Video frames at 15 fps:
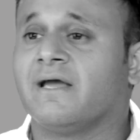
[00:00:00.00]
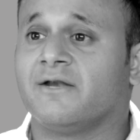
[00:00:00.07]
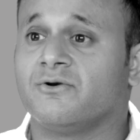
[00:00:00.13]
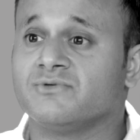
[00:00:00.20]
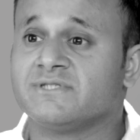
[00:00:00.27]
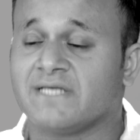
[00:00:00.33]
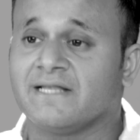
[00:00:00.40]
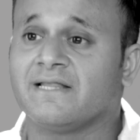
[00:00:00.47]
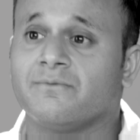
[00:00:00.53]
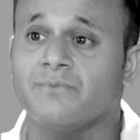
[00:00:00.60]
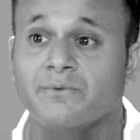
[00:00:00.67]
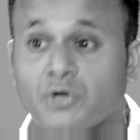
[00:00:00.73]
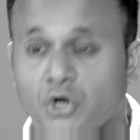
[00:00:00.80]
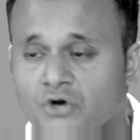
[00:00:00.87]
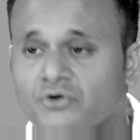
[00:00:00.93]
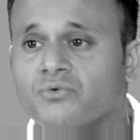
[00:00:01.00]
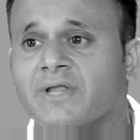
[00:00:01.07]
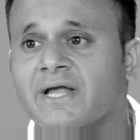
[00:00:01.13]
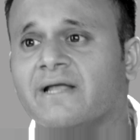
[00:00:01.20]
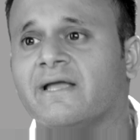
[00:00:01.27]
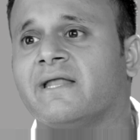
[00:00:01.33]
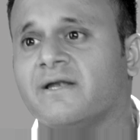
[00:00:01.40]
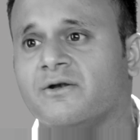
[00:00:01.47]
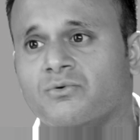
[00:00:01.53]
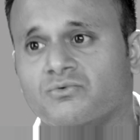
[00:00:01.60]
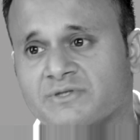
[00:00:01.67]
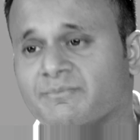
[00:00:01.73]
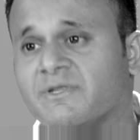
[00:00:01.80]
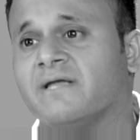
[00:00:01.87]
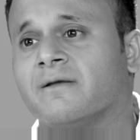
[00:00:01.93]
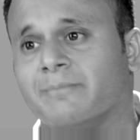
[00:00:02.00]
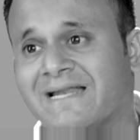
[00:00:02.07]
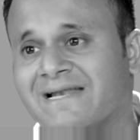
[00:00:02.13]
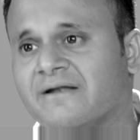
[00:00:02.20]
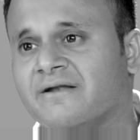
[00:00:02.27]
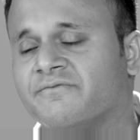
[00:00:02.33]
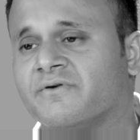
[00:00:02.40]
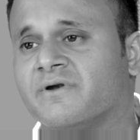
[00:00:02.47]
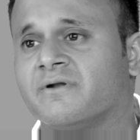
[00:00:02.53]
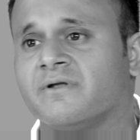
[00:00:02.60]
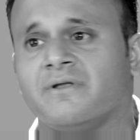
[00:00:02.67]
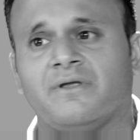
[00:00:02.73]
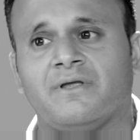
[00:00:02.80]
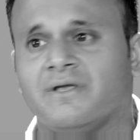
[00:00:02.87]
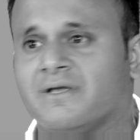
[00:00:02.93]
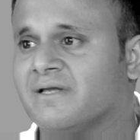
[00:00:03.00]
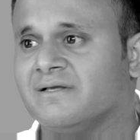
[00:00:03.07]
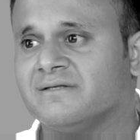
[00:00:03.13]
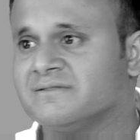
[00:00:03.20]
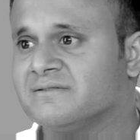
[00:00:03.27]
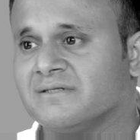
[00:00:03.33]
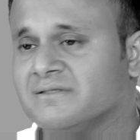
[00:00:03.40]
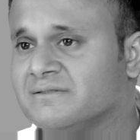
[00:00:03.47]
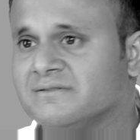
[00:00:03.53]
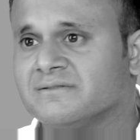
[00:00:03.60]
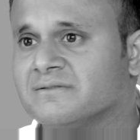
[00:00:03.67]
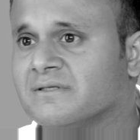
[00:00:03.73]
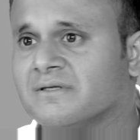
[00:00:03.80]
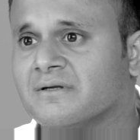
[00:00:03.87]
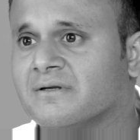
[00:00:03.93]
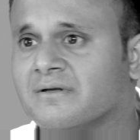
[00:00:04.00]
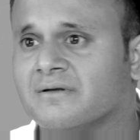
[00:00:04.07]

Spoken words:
and to say that we will not do that again and do something completely different is